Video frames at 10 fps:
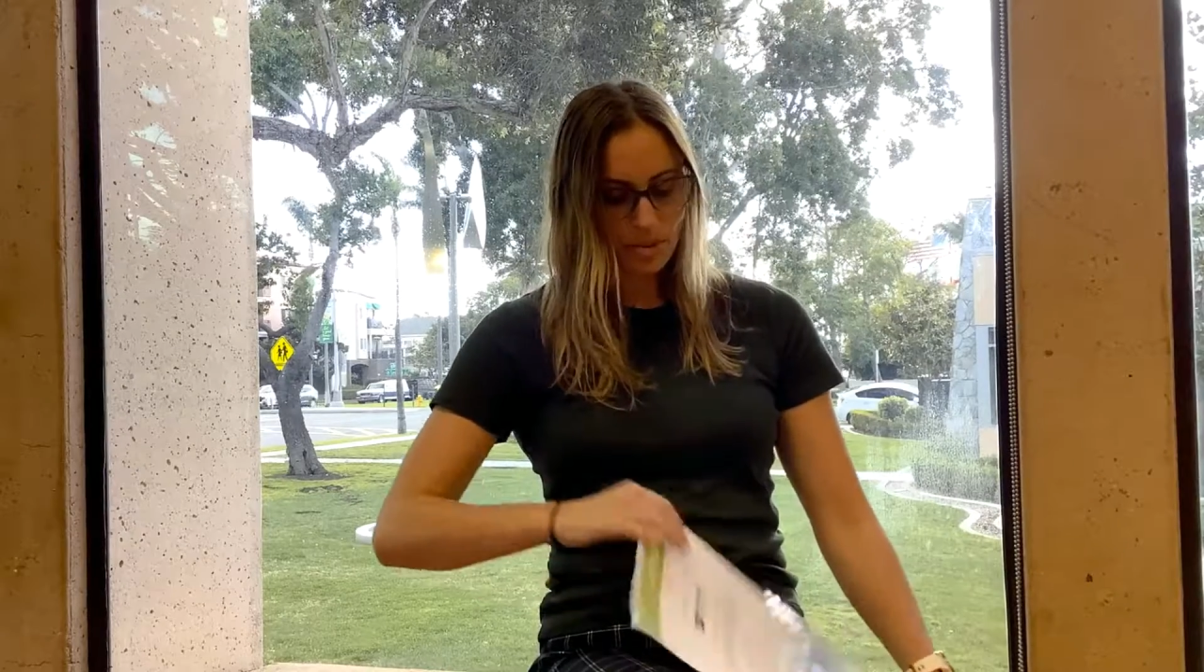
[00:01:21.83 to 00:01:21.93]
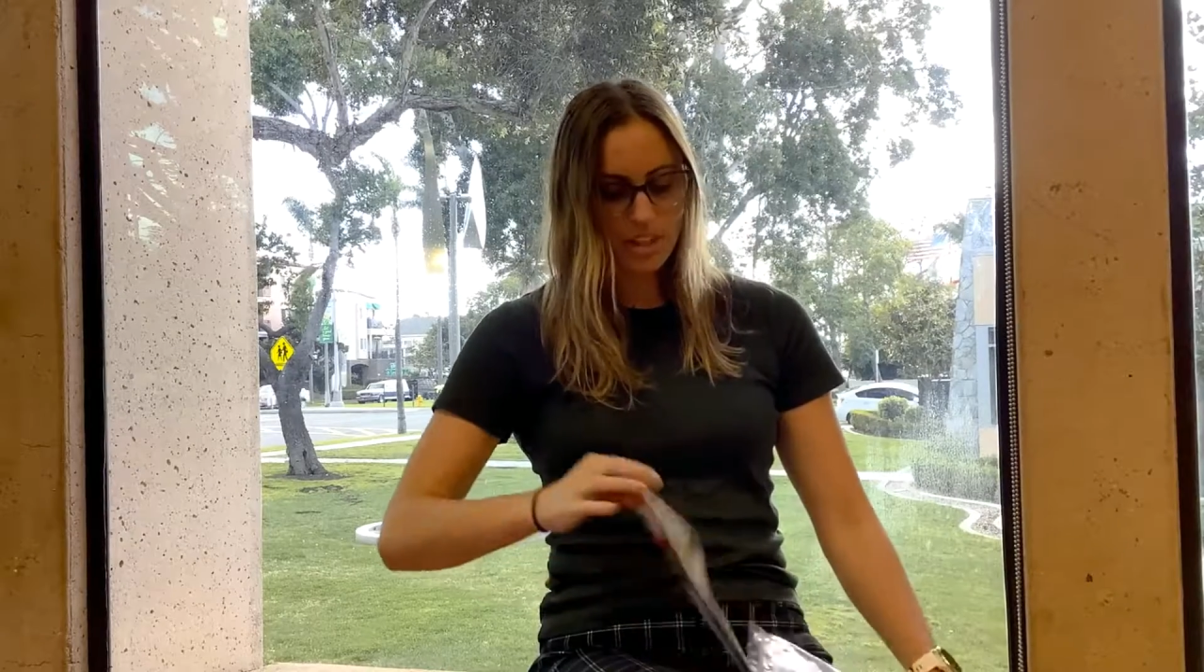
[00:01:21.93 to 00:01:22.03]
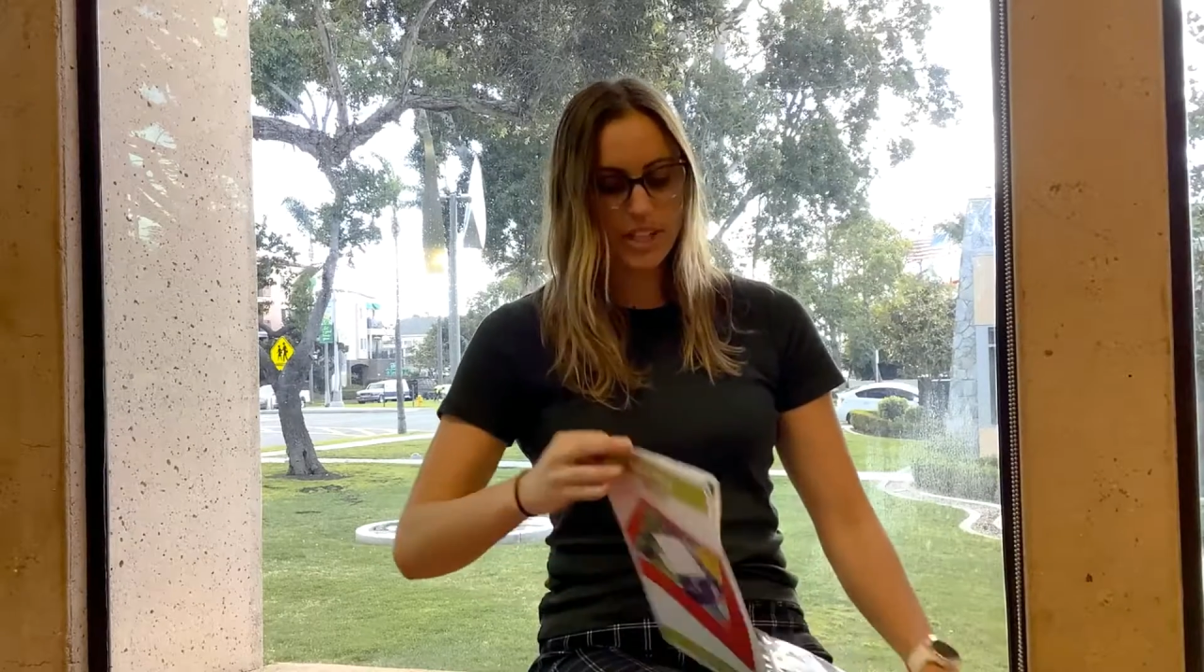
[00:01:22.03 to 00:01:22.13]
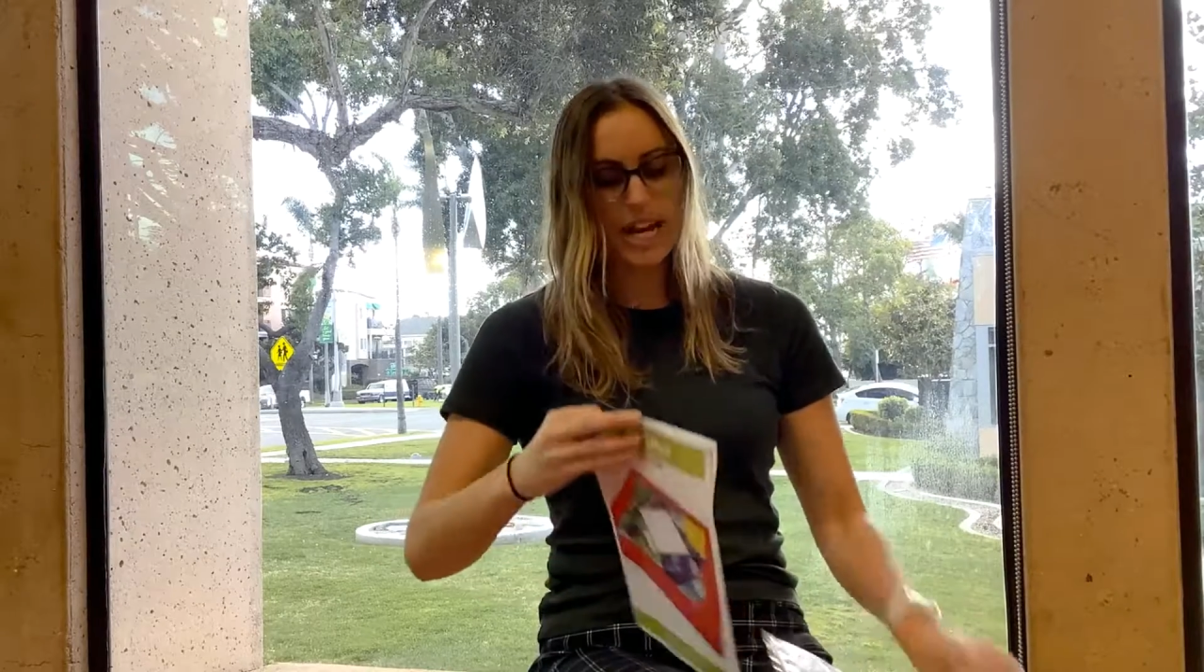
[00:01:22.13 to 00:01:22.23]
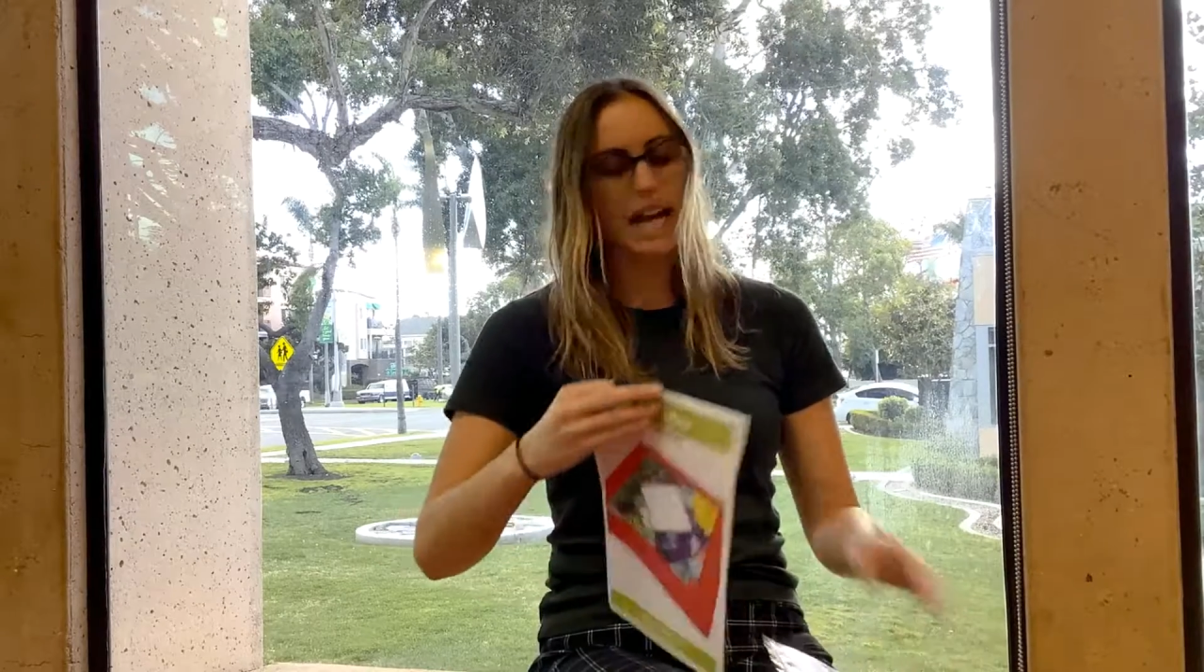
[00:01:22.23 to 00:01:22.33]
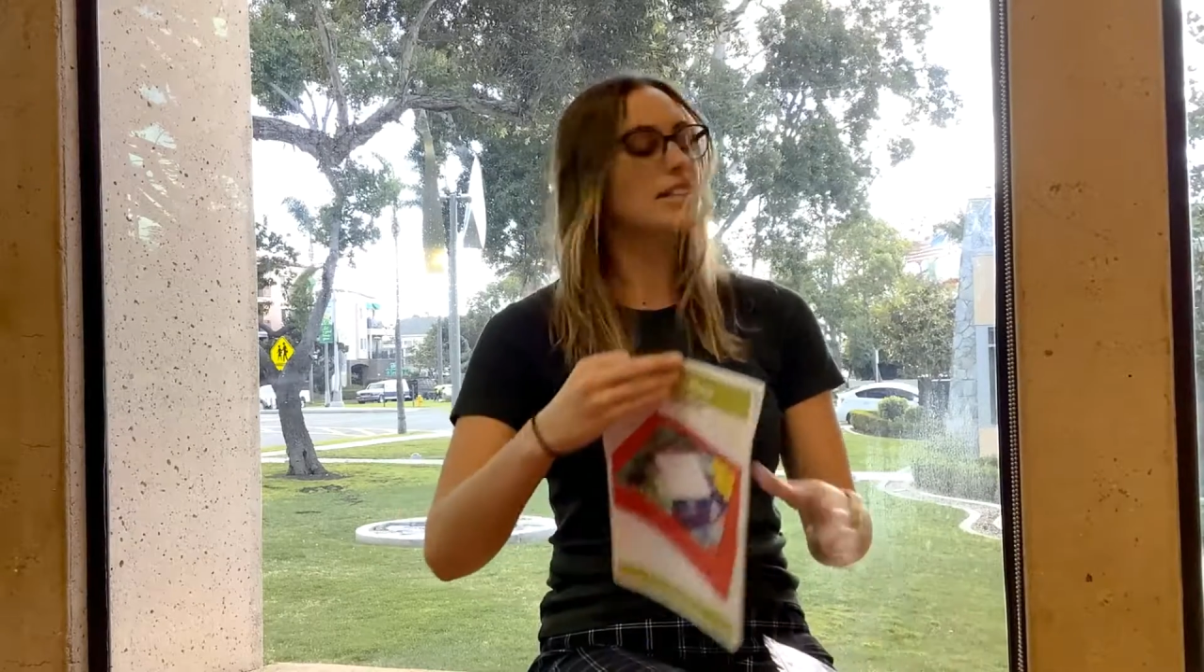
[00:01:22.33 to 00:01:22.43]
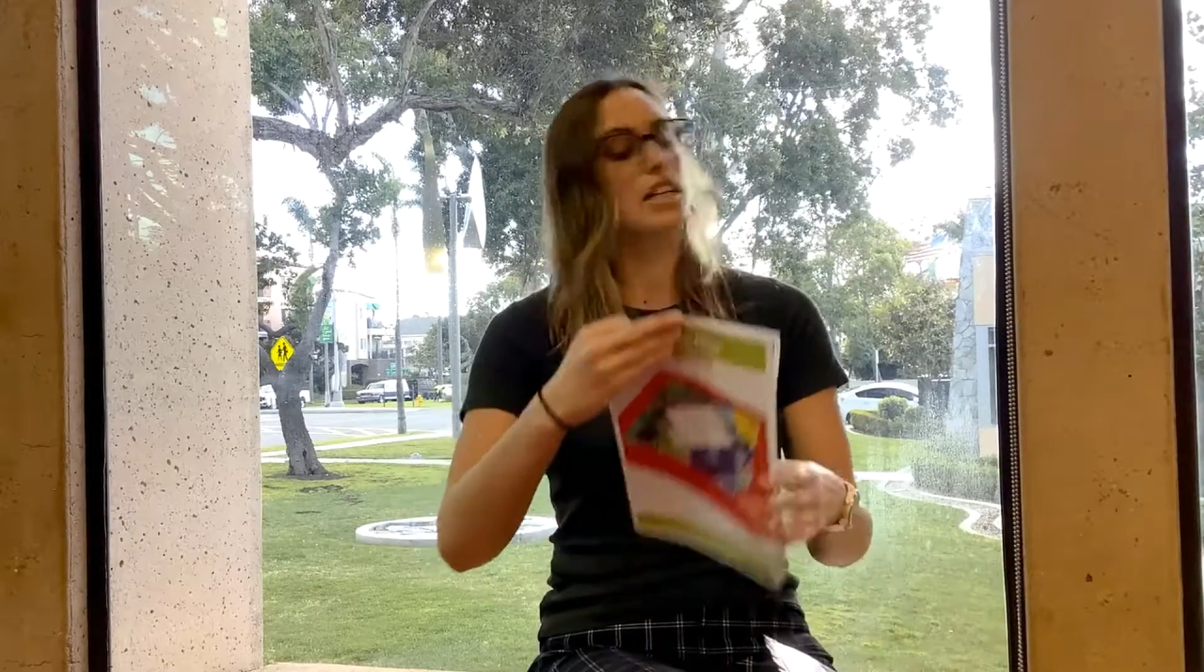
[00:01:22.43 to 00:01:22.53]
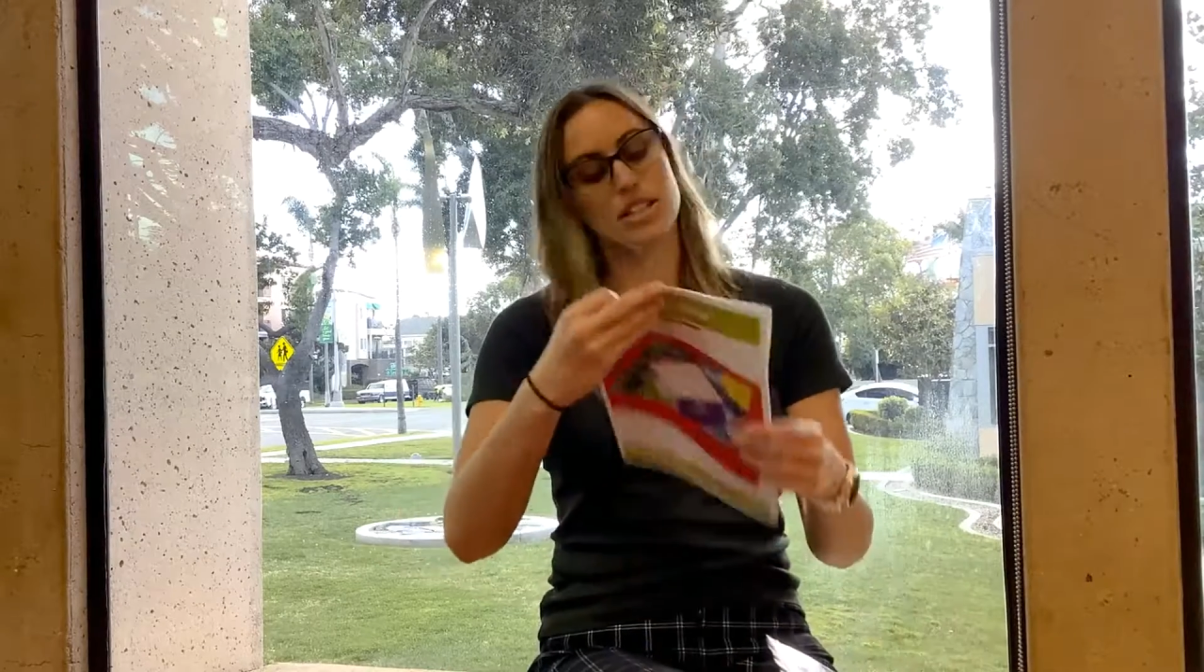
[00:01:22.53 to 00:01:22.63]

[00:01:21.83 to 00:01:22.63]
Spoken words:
that has a